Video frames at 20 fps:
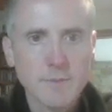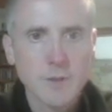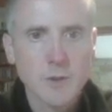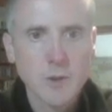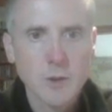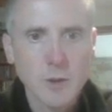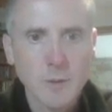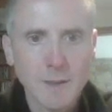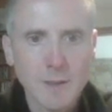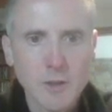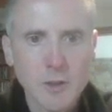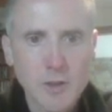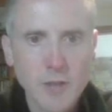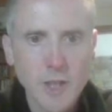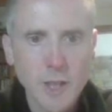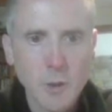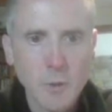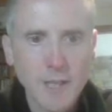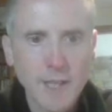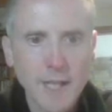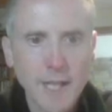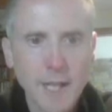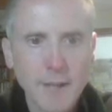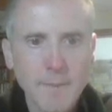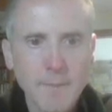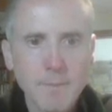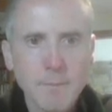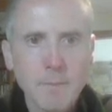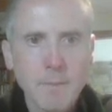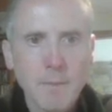let's go back to the sheet quickly.
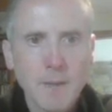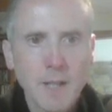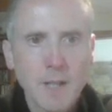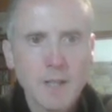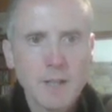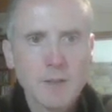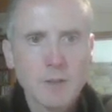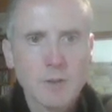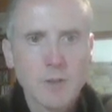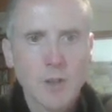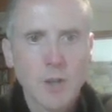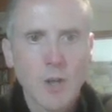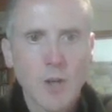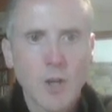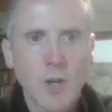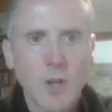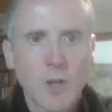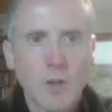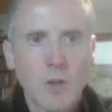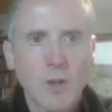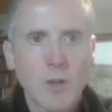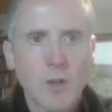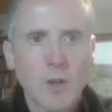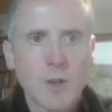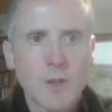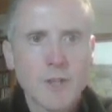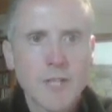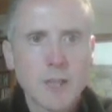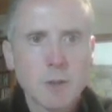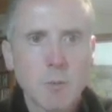So
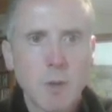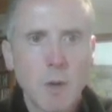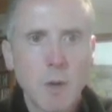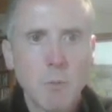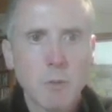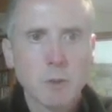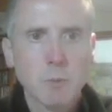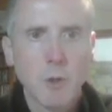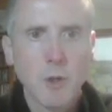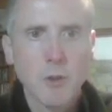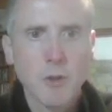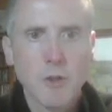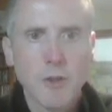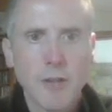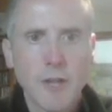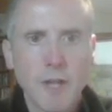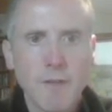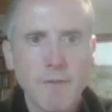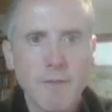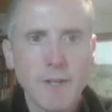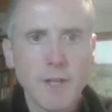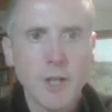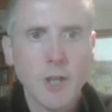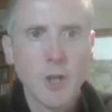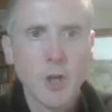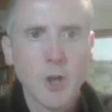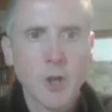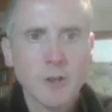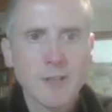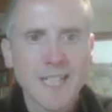task 1 was watch the
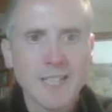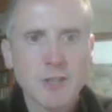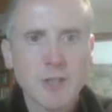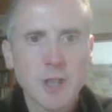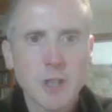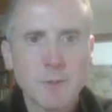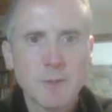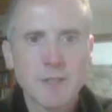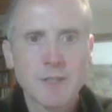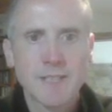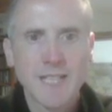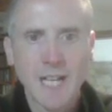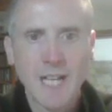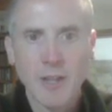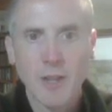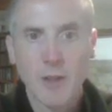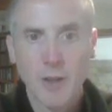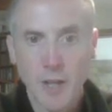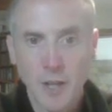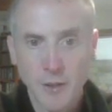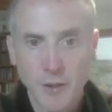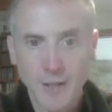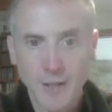video. Task 2 is gather the